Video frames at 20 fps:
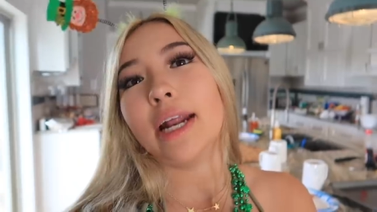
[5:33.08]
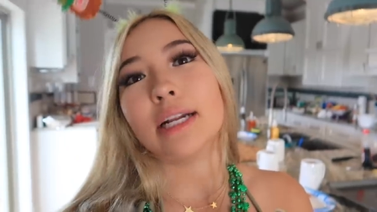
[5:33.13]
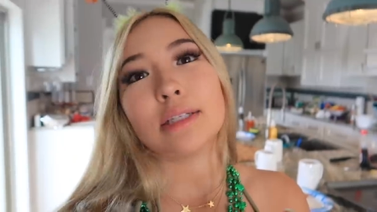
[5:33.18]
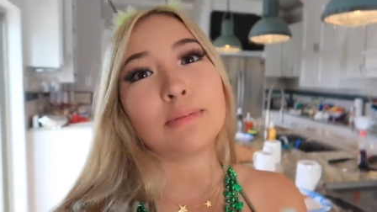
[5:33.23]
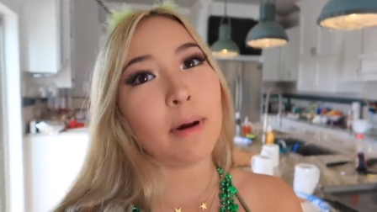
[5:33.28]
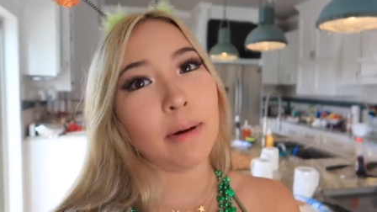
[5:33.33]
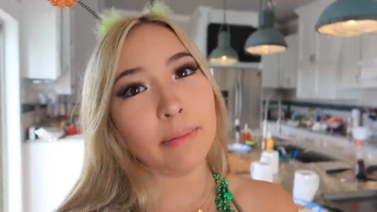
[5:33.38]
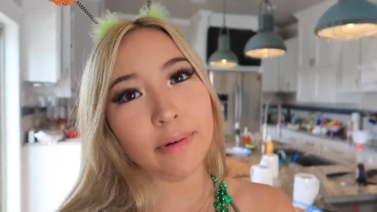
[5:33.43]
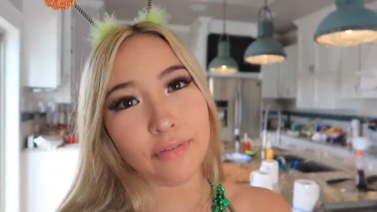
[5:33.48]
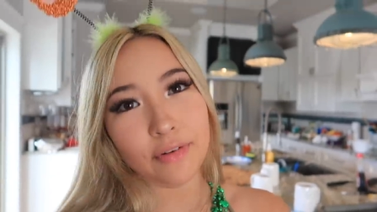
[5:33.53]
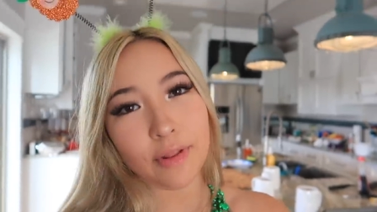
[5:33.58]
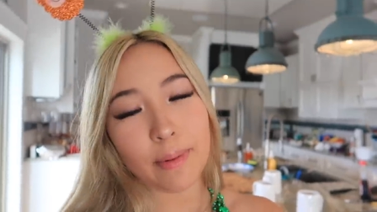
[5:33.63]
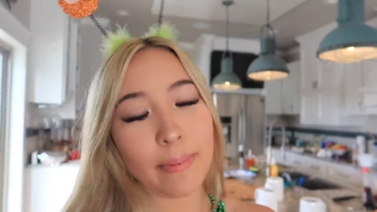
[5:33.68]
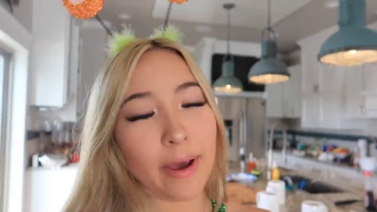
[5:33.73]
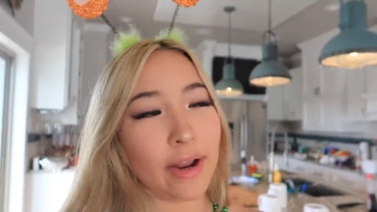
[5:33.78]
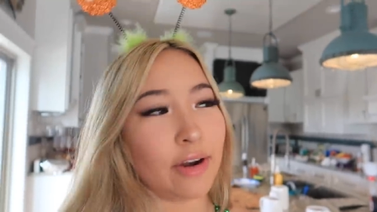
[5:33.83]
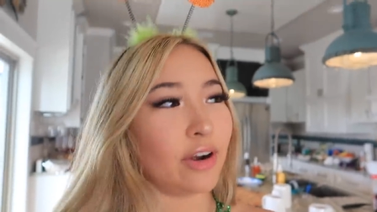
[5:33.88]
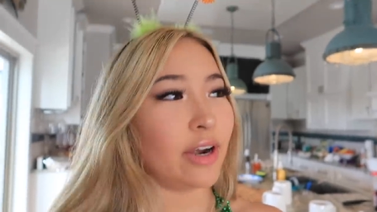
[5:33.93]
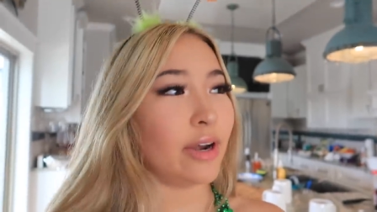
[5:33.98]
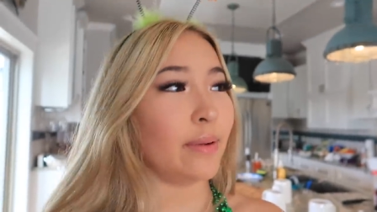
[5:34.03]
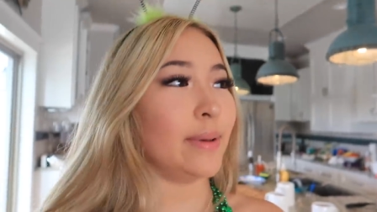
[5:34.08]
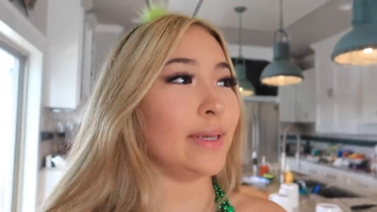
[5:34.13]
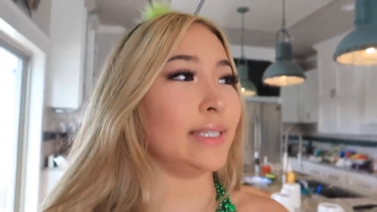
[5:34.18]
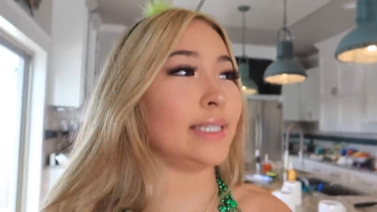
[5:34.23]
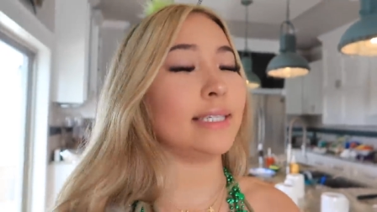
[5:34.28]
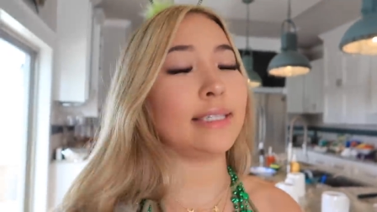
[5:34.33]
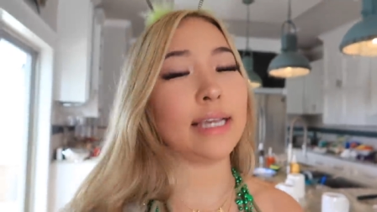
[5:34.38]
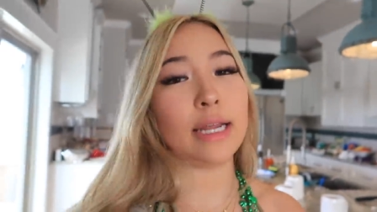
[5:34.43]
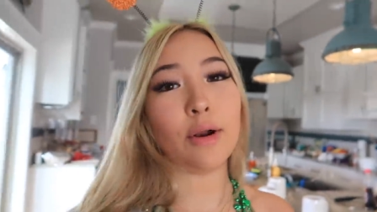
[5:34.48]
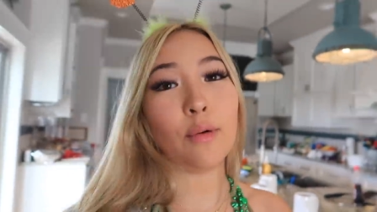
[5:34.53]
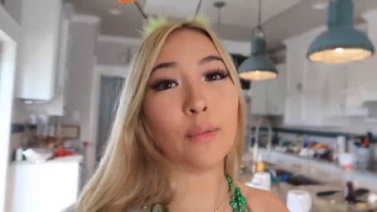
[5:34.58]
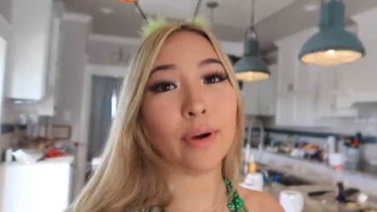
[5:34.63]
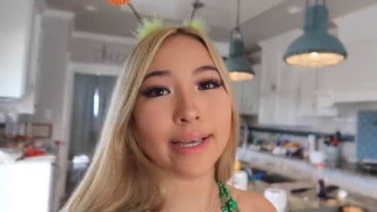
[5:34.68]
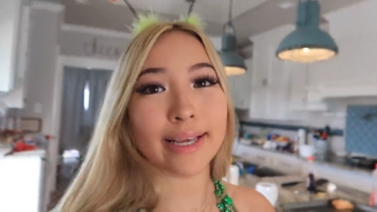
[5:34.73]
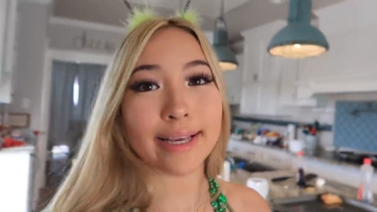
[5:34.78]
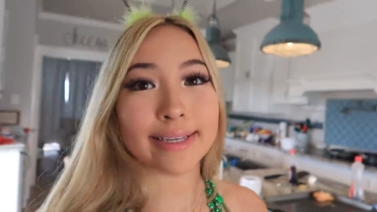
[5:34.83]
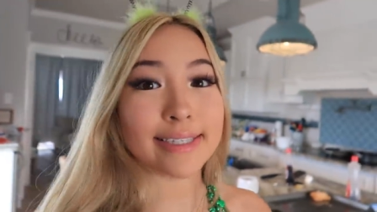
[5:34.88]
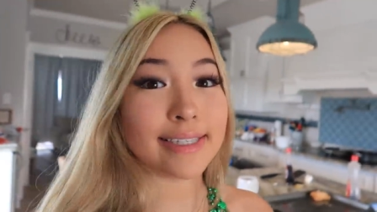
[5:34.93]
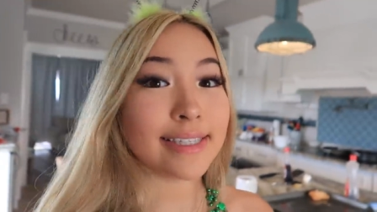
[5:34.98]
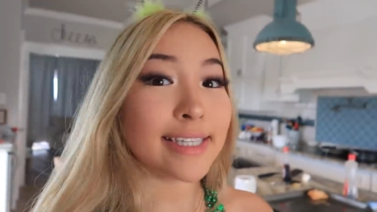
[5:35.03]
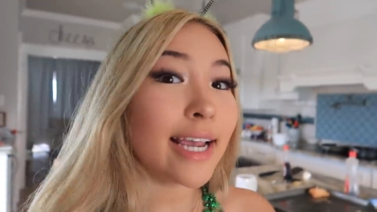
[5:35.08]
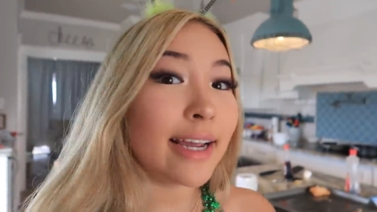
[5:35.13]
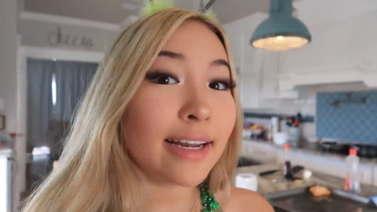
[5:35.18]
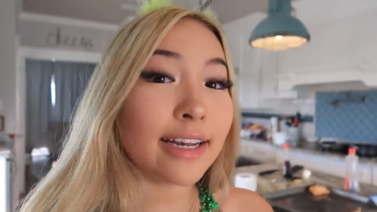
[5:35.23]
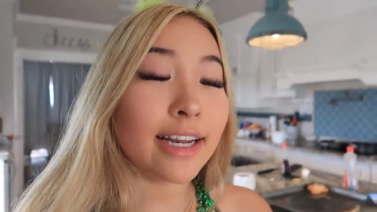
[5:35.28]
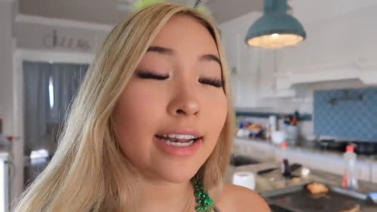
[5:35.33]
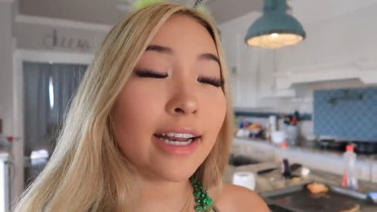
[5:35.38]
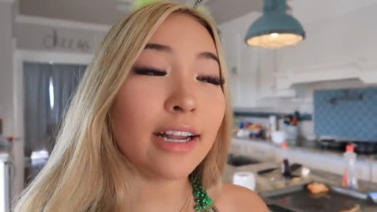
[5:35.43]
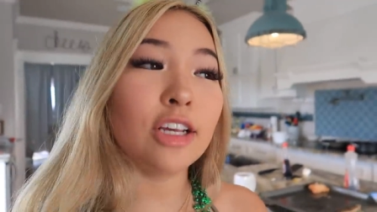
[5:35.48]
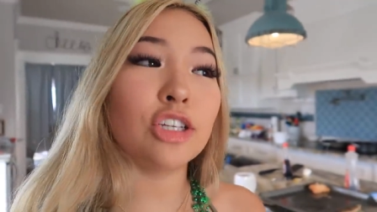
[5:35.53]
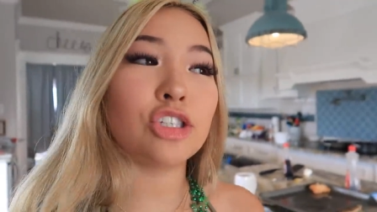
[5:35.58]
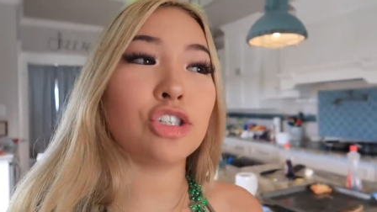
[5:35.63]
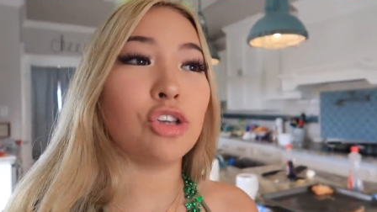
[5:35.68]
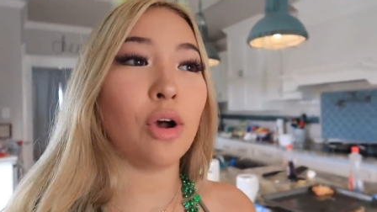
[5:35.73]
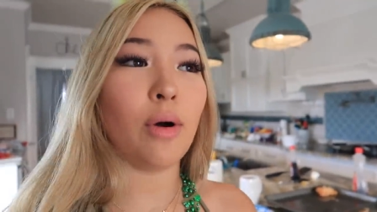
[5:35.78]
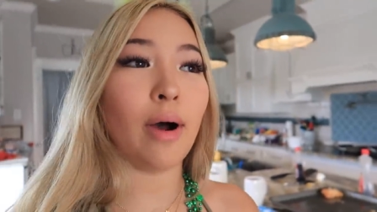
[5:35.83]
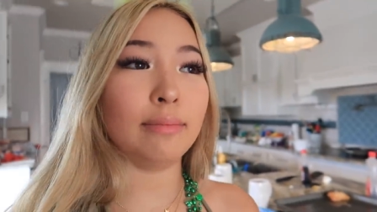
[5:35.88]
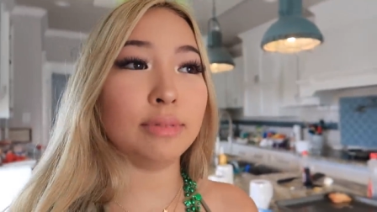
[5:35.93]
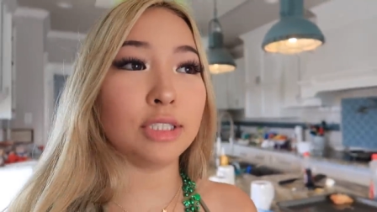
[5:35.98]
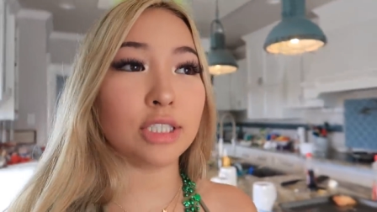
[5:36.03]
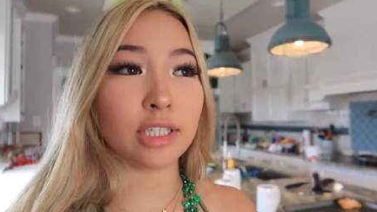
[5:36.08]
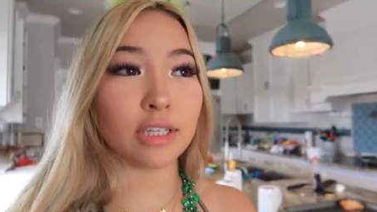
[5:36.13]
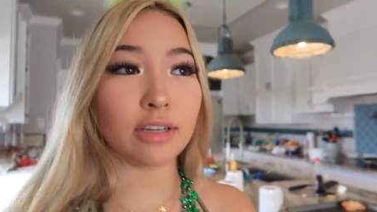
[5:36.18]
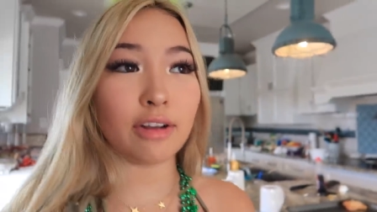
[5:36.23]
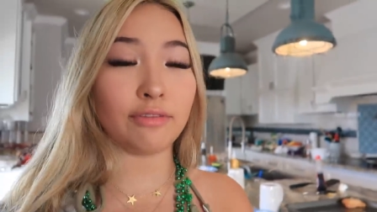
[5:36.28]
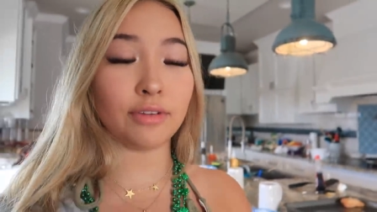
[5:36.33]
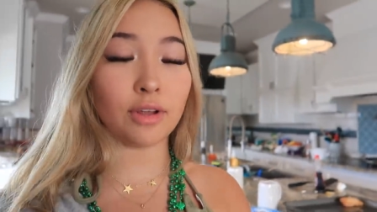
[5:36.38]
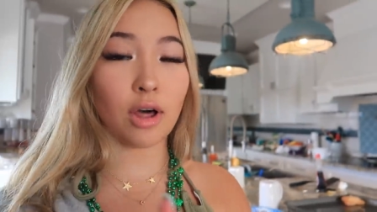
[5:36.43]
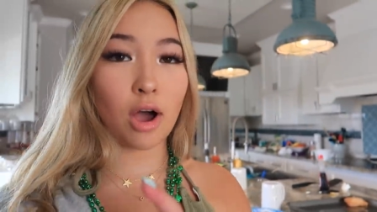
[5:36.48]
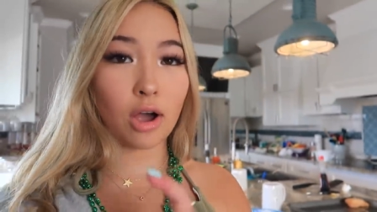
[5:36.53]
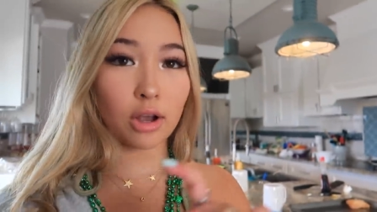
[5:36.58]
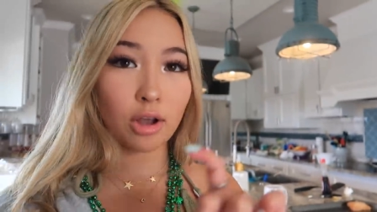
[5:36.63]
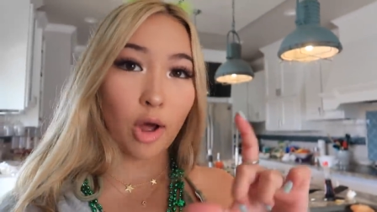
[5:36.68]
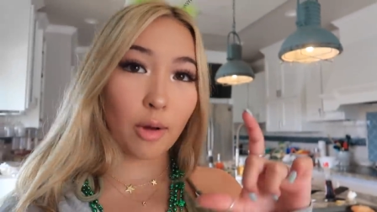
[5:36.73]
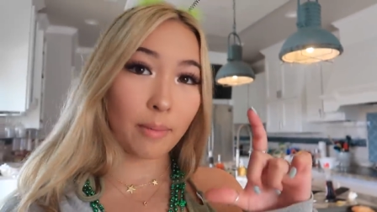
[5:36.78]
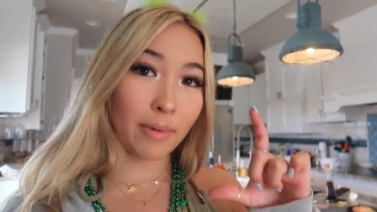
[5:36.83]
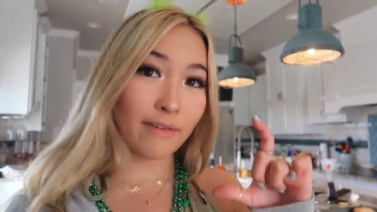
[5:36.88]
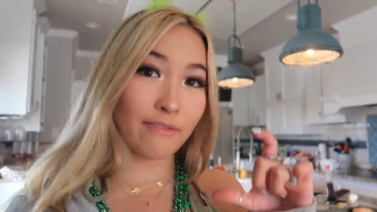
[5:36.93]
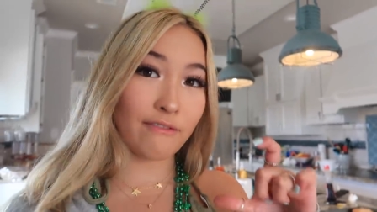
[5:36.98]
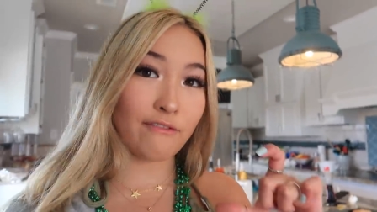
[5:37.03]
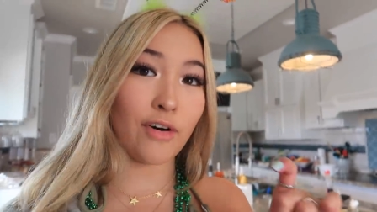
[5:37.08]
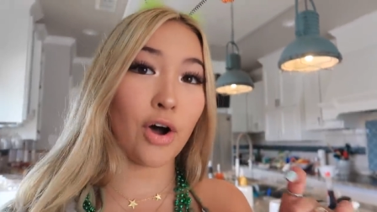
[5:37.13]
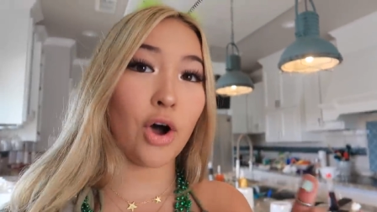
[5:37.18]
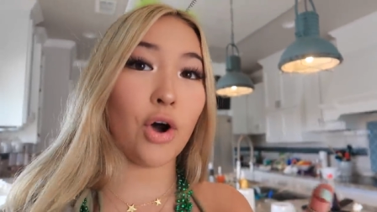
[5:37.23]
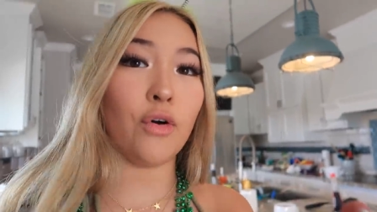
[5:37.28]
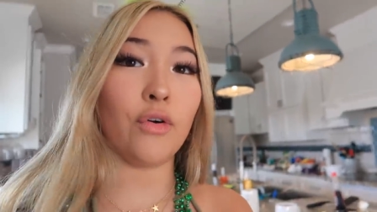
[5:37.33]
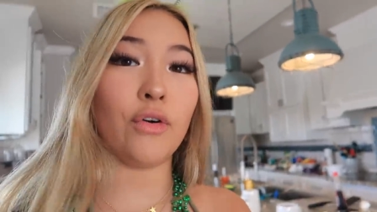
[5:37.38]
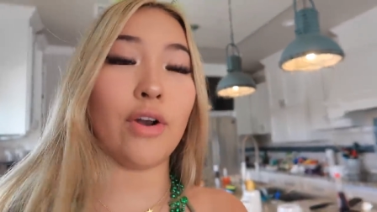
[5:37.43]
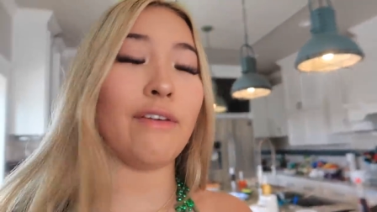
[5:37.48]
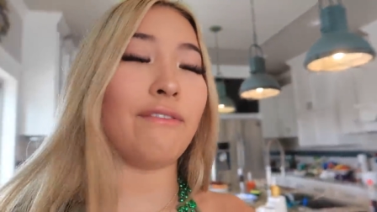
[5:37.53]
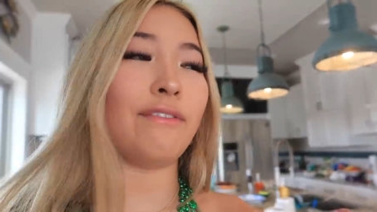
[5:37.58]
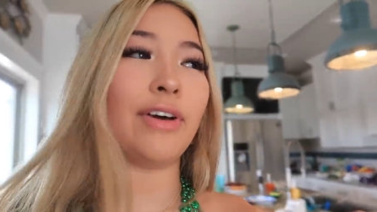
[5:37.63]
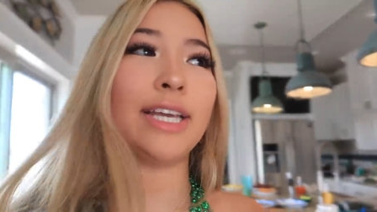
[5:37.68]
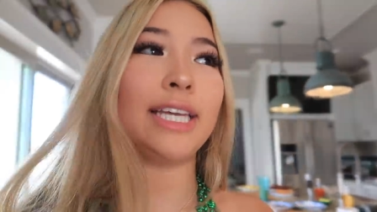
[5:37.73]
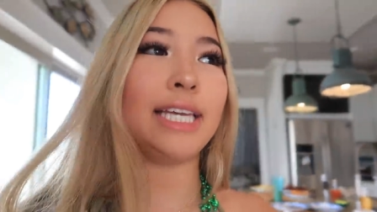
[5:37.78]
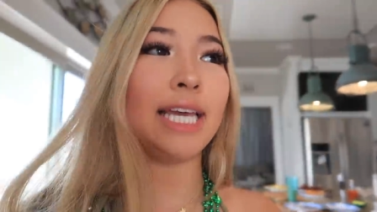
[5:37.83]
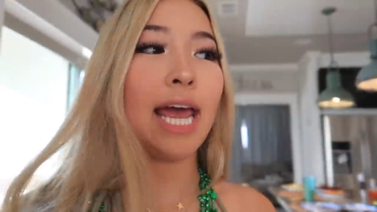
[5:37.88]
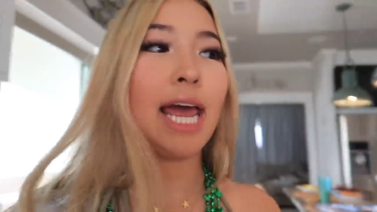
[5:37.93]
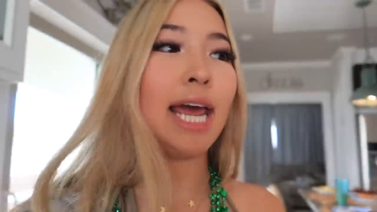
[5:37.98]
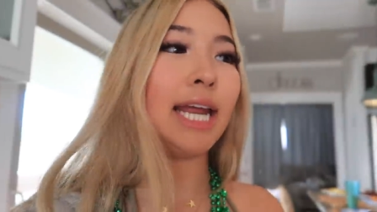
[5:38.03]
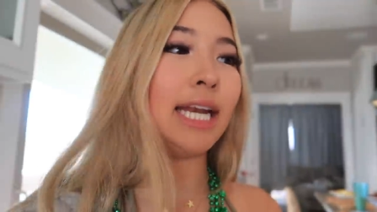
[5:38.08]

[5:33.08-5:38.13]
and it's probably for the better anyways because I don't want to get sand in it so I'm just gonna vlog on my phone if I get